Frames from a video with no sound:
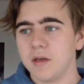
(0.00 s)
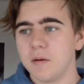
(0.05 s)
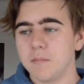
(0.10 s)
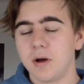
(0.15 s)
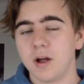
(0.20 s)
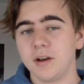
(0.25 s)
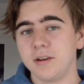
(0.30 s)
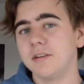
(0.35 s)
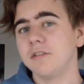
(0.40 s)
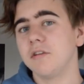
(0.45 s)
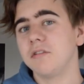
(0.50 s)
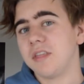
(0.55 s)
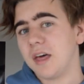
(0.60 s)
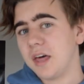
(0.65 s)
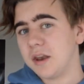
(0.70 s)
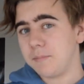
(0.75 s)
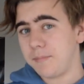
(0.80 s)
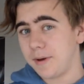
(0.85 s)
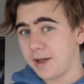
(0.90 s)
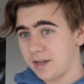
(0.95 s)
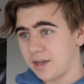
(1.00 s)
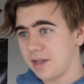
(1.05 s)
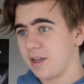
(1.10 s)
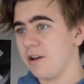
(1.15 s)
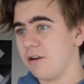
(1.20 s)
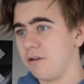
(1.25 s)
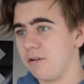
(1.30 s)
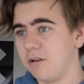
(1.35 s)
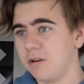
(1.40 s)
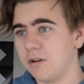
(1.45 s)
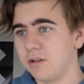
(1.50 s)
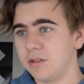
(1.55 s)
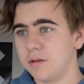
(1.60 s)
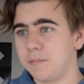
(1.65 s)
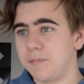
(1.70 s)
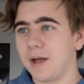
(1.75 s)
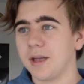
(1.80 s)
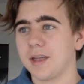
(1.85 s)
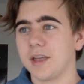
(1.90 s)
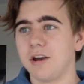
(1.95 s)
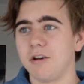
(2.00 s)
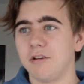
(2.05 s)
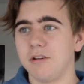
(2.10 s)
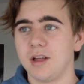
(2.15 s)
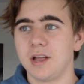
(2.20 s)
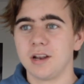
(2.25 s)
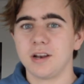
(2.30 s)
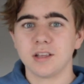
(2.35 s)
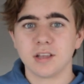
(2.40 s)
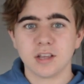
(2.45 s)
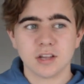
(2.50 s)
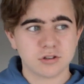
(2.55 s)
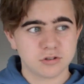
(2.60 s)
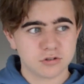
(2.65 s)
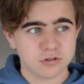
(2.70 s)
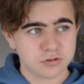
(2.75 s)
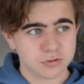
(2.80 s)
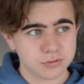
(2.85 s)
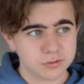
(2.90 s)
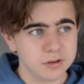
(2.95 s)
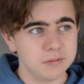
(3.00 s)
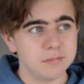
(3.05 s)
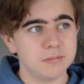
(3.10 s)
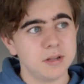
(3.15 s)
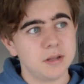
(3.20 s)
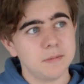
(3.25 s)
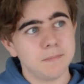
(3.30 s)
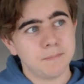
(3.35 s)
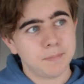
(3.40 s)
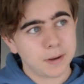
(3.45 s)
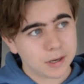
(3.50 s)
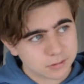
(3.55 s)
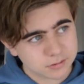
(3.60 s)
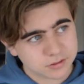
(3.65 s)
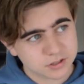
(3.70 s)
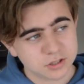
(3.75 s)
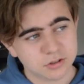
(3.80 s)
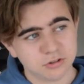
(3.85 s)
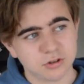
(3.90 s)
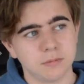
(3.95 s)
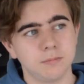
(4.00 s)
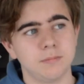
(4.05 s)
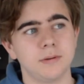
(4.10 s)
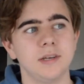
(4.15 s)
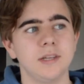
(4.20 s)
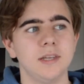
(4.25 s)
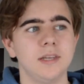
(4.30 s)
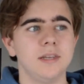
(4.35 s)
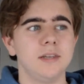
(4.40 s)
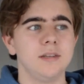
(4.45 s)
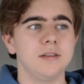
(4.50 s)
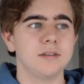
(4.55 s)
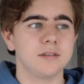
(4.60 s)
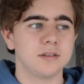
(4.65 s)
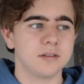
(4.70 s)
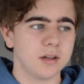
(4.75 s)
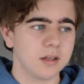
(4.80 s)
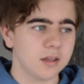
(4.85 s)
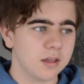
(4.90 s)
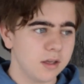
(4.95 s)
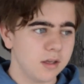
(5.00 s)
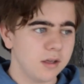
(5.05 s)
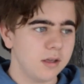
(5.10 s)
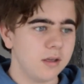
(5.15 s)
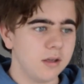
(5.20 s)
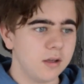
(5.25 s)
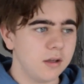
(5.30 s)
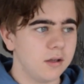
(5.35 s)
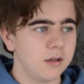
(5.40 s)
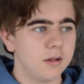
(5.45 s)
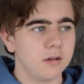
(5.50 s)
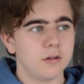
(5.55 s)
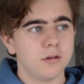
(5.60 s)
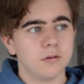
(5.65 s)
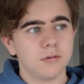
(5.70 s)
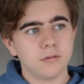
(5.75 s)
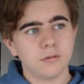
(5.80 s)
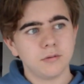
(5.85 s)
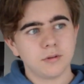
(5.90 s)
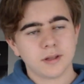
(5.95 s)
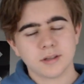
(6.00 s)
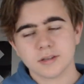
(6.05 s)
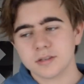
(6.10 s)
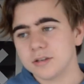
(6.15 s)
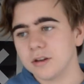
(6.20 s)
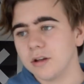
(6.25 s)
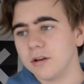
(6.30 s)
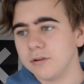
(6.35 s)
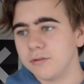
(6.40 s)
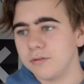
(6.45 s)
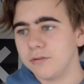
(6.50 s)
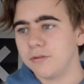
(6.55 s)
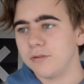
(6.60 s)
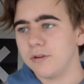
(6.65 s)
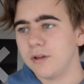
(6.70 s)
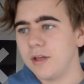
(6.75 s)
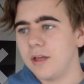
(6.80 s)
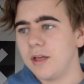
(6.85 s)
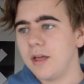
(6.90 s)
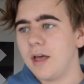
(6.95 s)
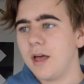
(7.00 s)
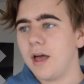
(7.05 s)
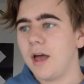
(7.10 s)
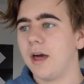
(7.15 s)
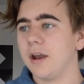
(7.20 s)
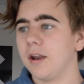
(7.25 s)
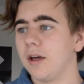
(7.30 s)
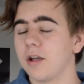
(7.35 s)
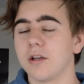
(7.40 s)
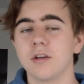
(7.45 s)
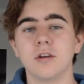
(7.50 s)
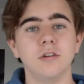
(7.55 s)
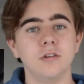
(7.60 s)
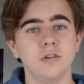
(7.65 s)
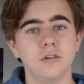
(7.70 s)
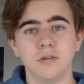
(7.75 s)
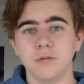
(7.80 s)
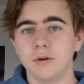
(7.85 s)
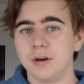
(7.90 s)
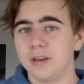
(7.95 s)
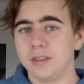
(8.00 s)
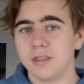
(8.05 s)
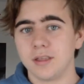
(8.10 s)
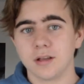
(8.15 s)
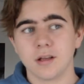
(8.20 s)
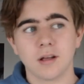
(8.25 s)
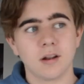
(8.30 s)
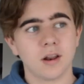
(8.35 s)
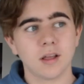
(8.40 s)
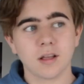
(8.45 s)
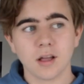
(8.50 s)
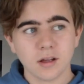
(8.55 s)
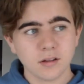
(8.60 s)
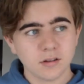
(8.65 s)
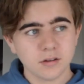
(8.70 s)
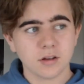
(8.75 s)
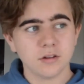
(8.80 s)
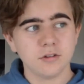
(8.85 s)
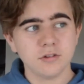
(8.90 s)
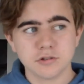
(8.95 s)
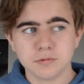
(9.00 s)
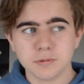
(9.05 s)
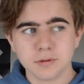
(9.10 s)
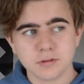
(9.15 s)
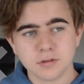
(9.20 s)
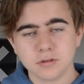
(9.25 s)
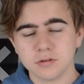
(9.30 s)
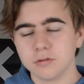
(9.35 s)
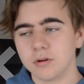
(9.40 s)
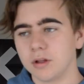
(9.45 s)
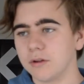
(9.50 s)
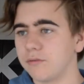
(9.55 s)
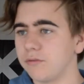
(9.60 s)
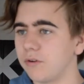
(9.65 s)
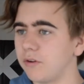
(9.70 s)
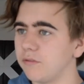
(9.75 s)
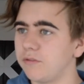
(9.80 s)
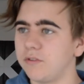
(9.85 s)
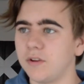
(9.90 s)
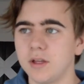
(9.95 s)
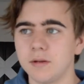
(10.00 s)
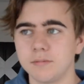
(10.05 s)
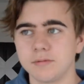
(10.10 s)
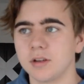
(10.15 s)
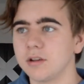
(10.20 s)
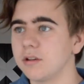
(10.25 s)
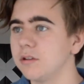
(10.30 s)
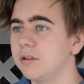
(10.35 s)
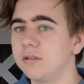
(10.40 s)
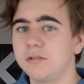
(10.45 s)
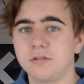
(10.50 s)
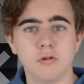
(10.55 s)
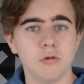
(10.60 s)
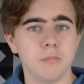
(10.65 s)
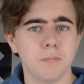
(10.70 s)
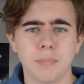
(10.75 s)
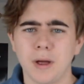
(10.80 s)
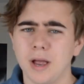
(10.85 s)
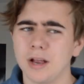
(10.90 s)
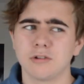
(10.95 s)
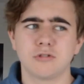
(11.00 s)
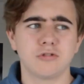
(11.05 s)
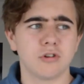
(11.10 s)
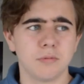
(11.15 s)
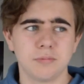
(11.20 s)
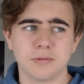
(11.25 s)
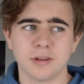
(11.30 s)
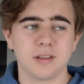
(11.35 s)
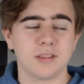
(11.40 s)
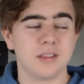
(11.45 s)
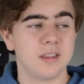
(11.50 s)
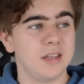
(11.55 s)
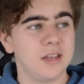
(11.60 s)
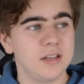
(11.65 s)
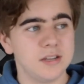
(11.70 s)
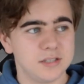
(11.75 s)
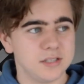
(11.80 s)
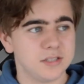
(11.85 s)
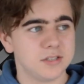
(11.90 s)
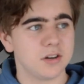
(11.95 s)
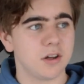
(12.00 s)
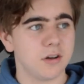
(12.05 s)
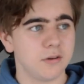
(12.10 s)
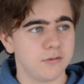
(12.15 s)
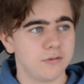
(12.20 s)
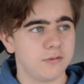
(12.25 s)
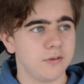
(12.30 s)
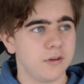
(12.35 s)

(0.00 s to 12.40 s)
but I didn't know they had a back area, and the back area had like extremely bouncy trampolines and like all that stuff, and I couldn't do anything. Like I used to be able to do like front flips, I could do backdrops, like the easy stuff,